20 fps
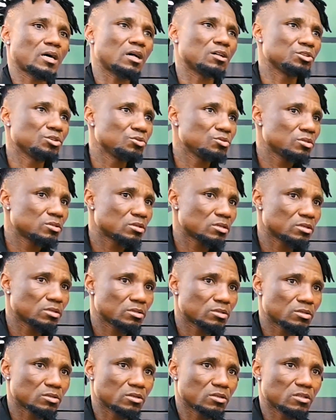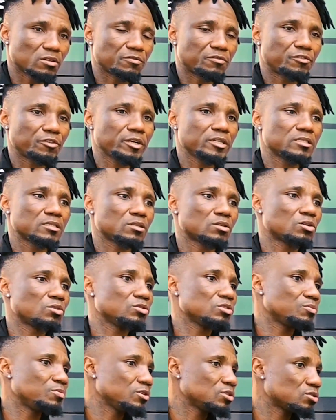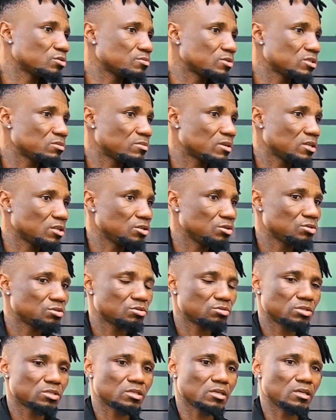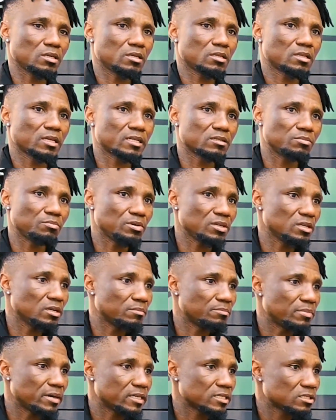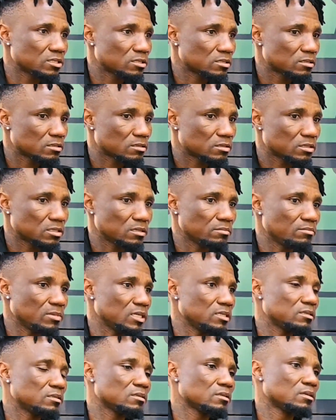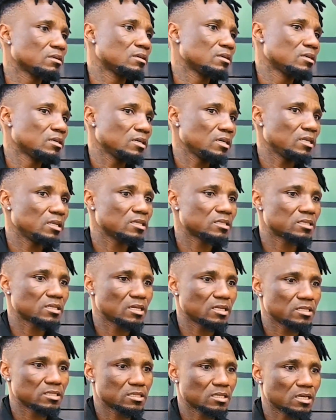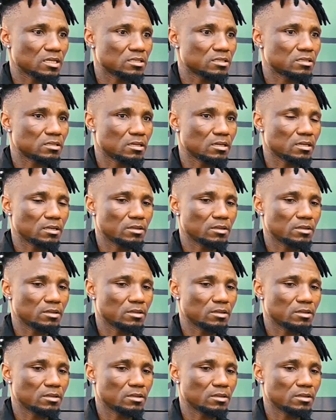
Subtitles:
use the phrase that Coach Bicham Simani used to say, that be your best teammate, in a sense that,